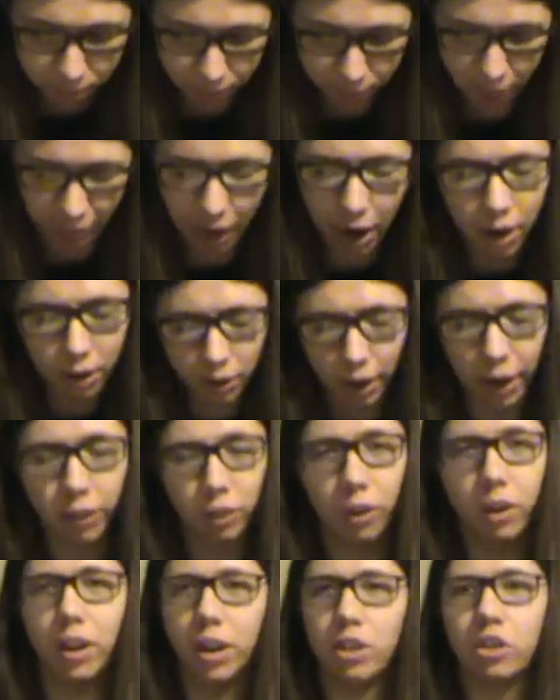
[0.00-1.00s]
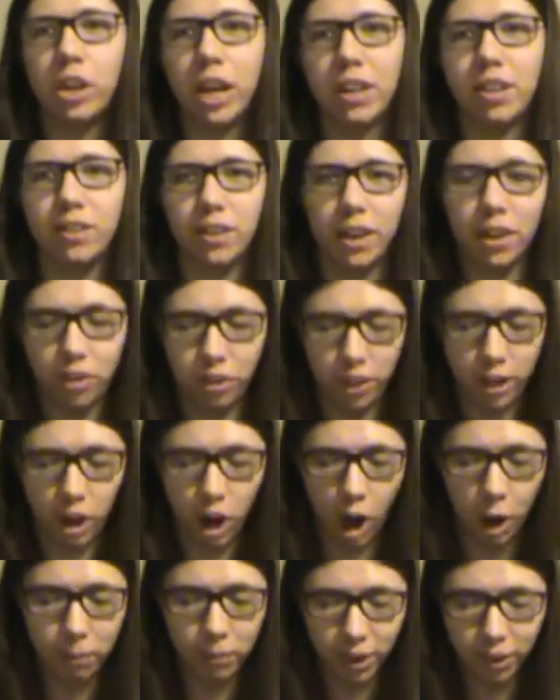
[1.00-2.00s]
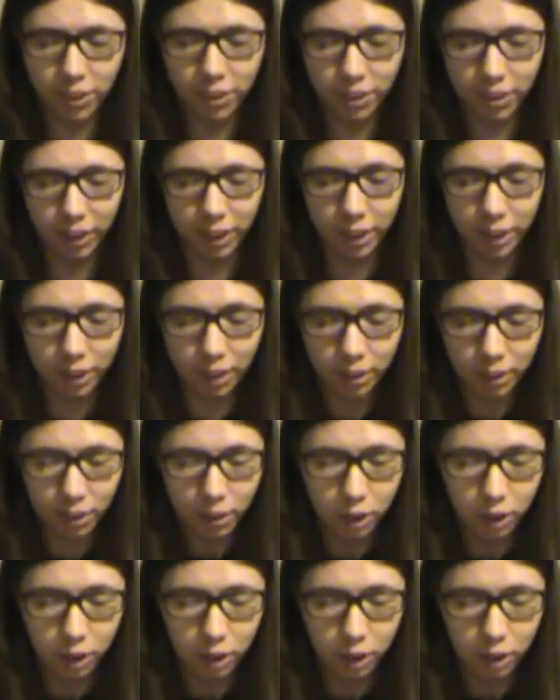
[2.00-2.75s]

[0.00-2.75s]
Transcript: Yeah, like they're going to test anything, obviously,